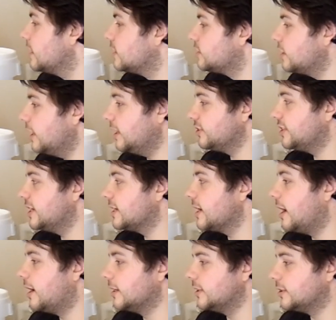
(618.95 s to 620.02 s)
So that's it,
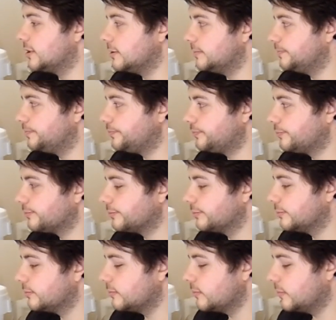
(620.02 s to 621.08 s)
guys.
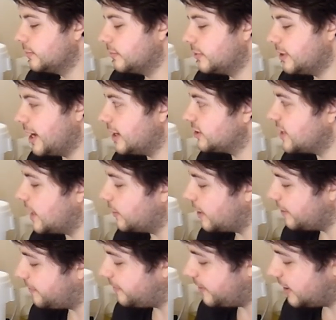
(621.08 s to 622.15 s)
That's how
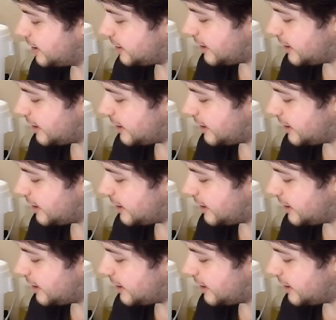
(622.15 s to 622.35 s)
I've fitted